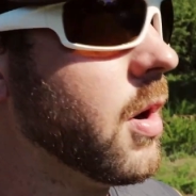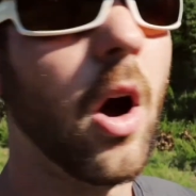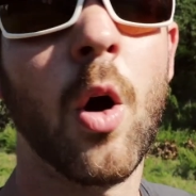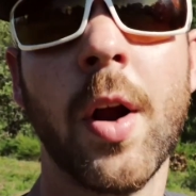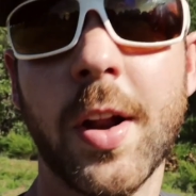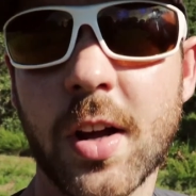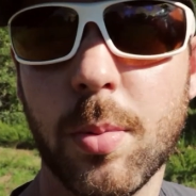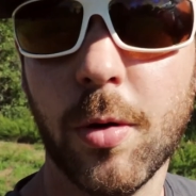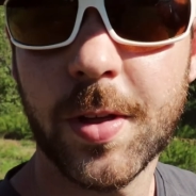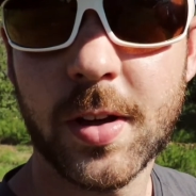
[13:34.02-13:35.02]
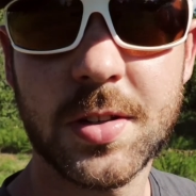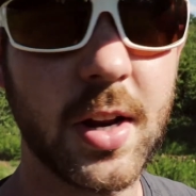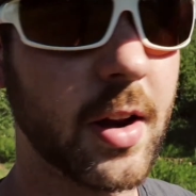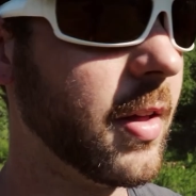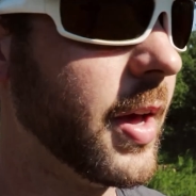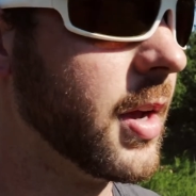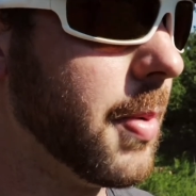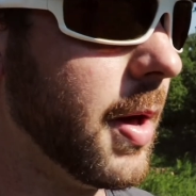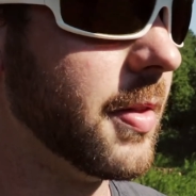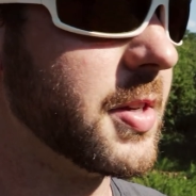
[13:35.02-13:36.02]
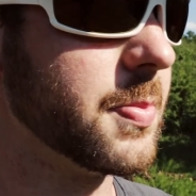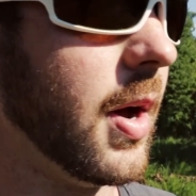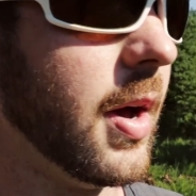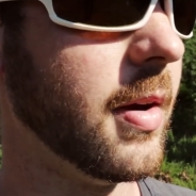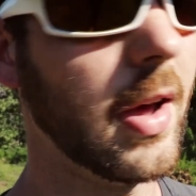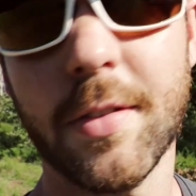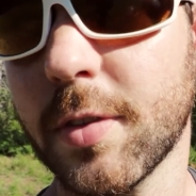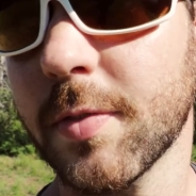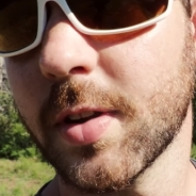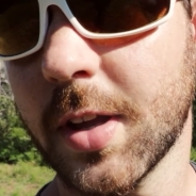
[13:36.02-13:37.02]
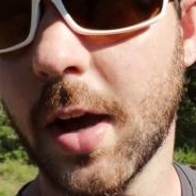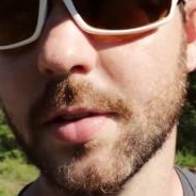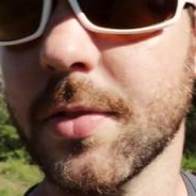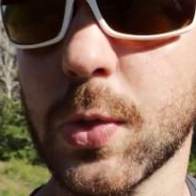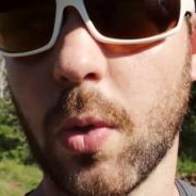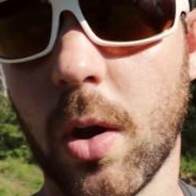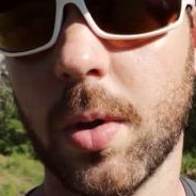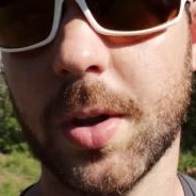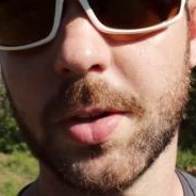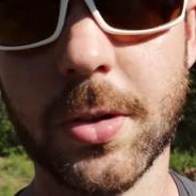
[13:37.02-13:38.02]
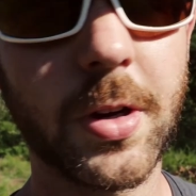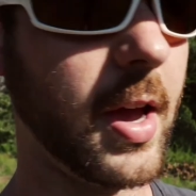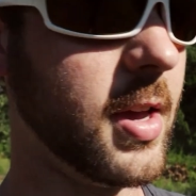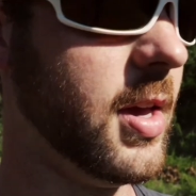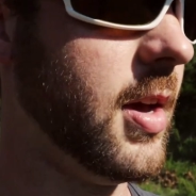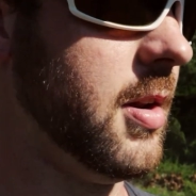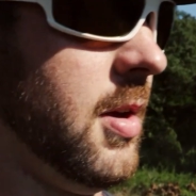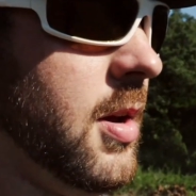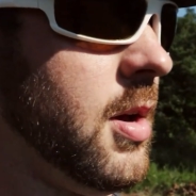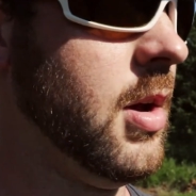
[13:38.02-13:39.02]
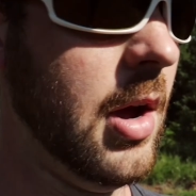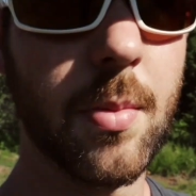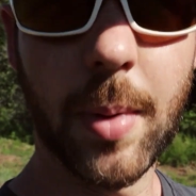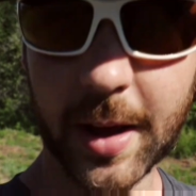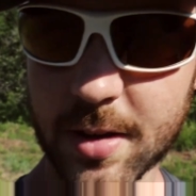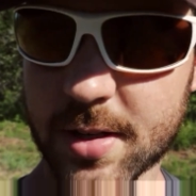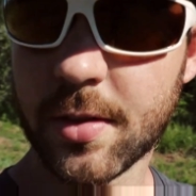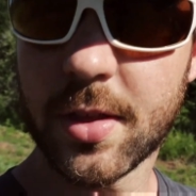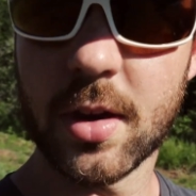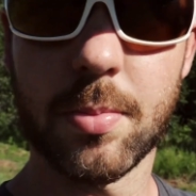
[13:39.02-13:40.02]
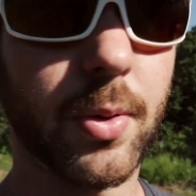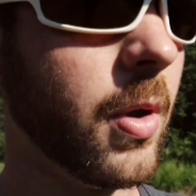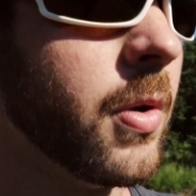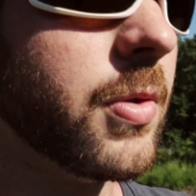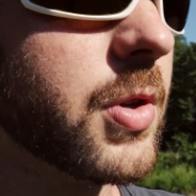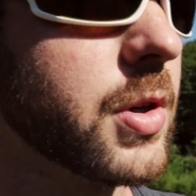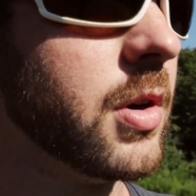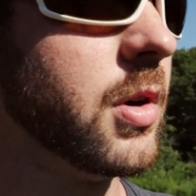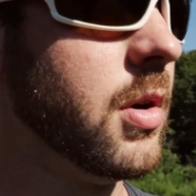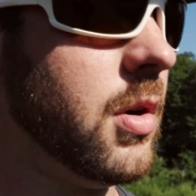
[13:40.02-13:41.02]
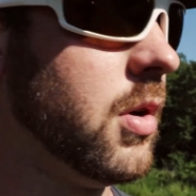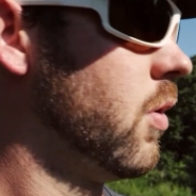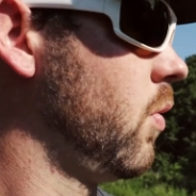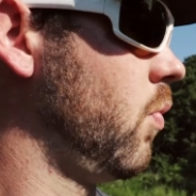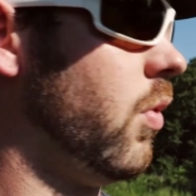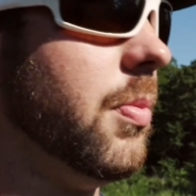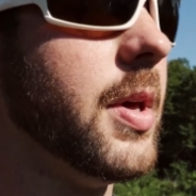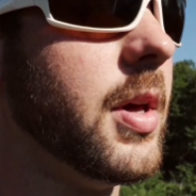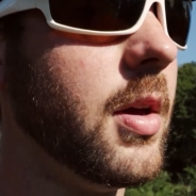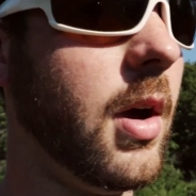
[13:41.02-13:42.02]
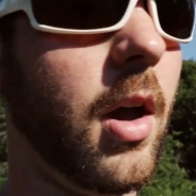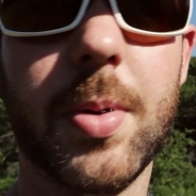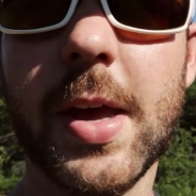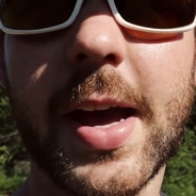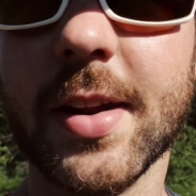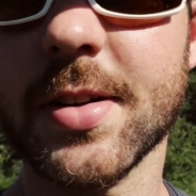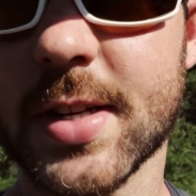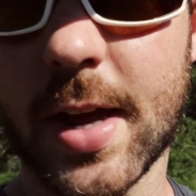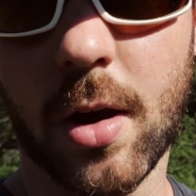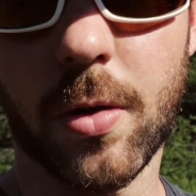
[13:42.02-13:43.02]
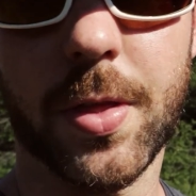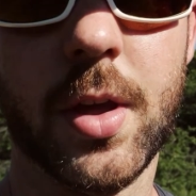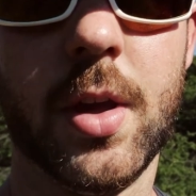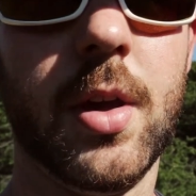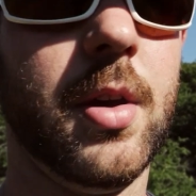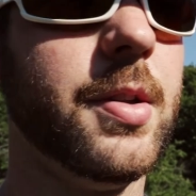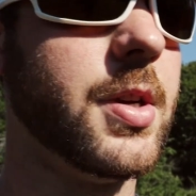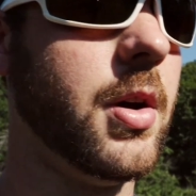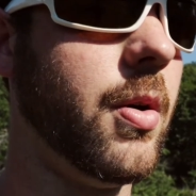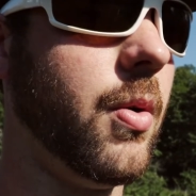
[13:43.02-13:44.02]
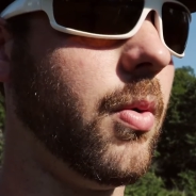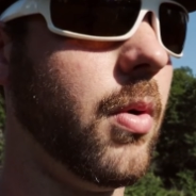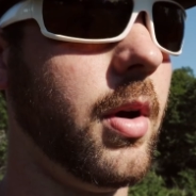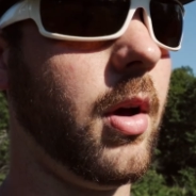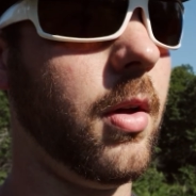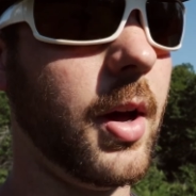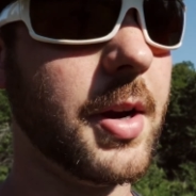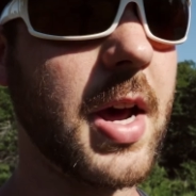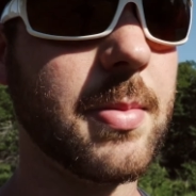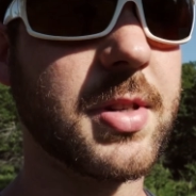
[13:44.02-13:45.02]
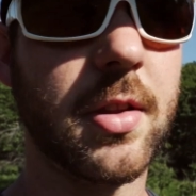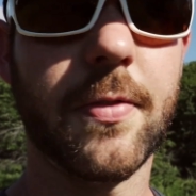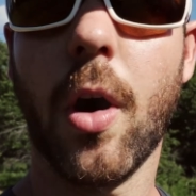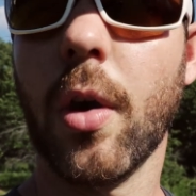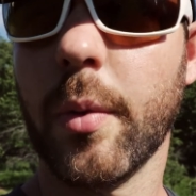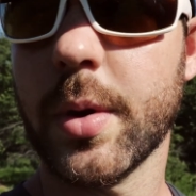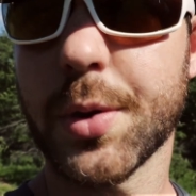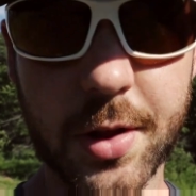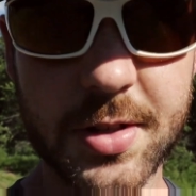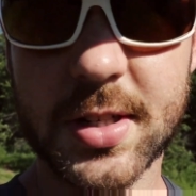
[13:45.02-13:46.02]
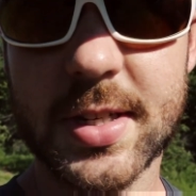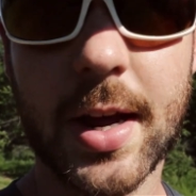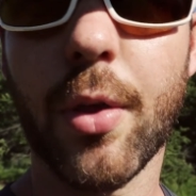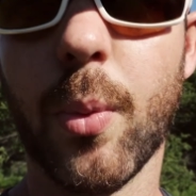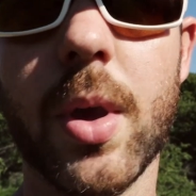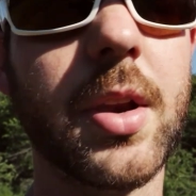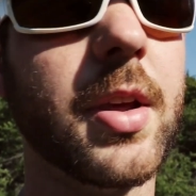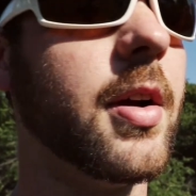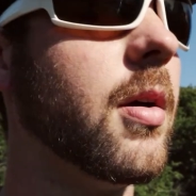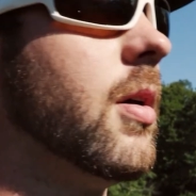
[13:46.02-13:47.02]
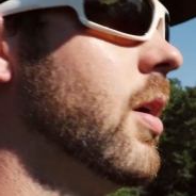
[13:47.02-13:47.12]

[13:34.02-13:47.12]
Alright, a couple things that I like about this spot. I haven't even gotten to where I wanted to look at yet, but I can tell the approach I'll be headed south. So a lot of times in the fall and winter there's a south wind here.